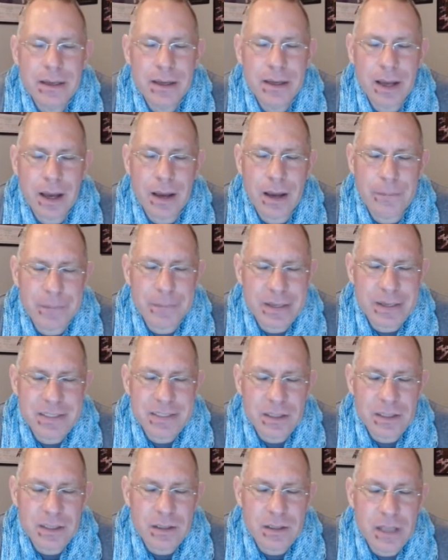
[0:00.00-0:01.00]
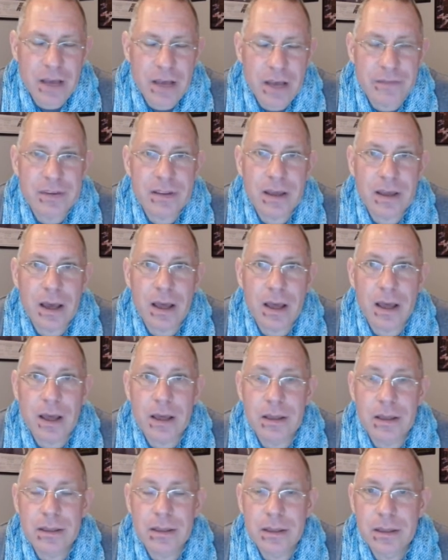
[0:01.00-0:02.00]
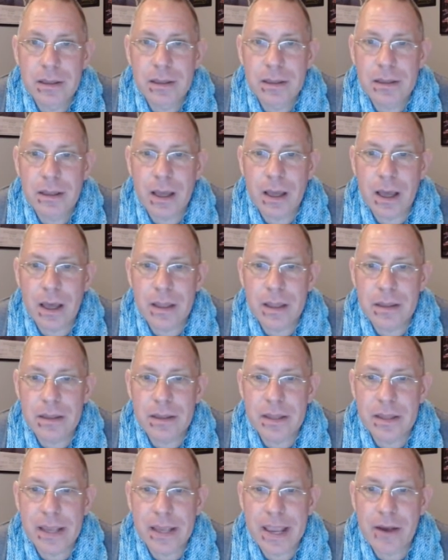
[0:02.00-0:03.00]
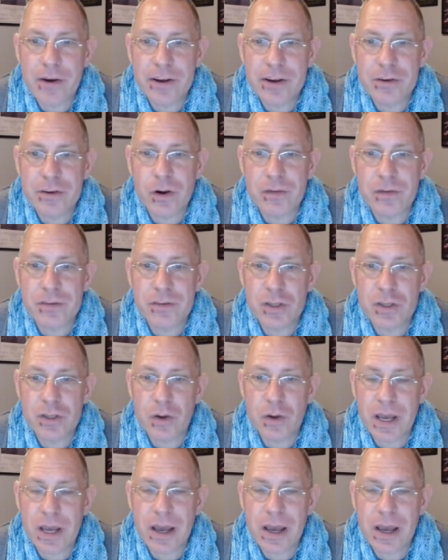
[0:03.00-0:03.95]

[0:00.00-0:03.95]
Um, I still love... Uh, Uh, the character of Ahsoka.